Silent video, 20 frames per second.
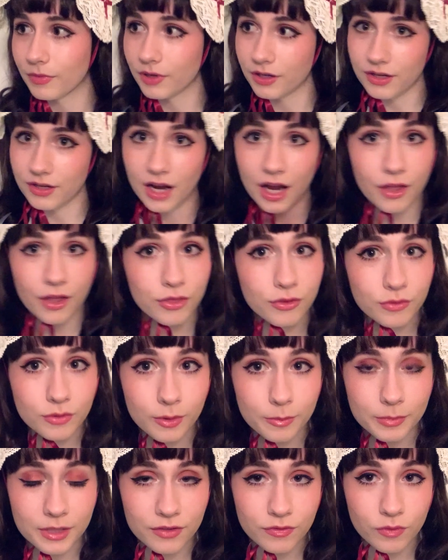not through
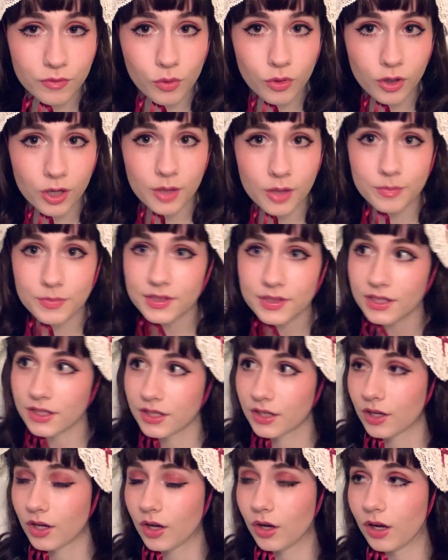any forums,
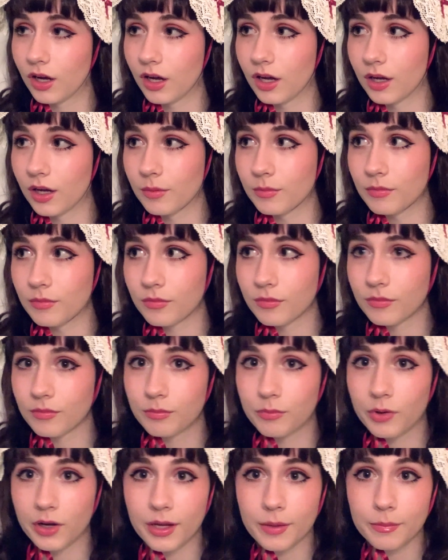
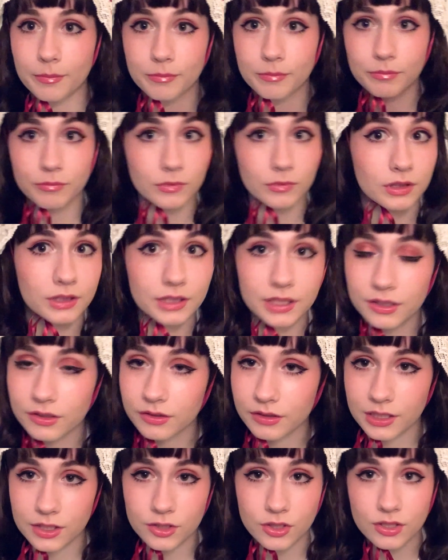but
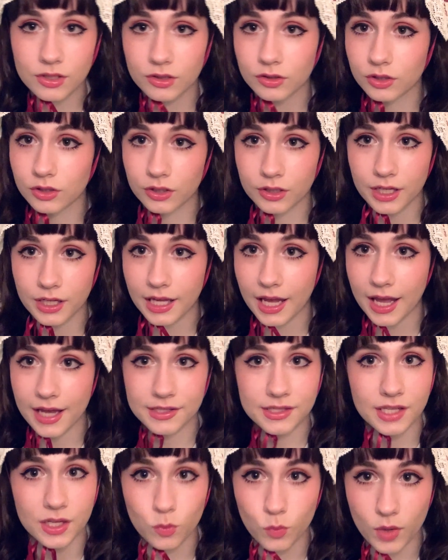literally just learning
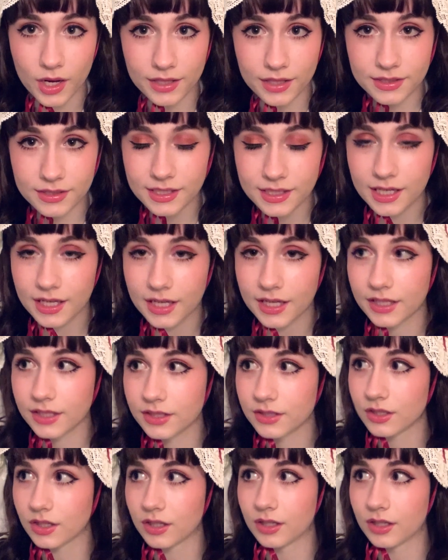as I went. And